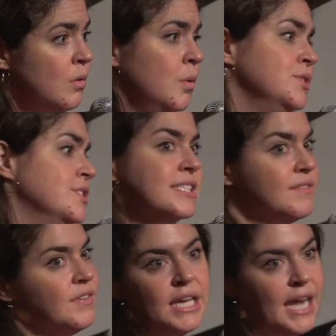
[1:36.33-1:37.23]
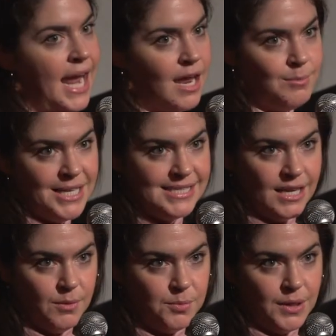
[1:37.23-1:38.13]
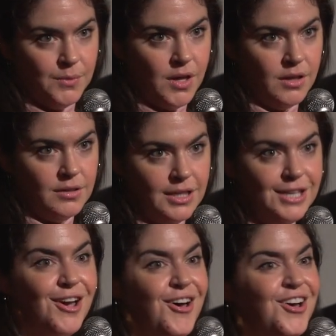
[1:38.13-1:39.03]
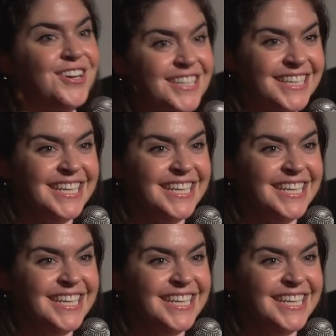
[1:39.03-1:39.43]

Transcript: well, we're just living in a Handmaid's Tale prequel, you know?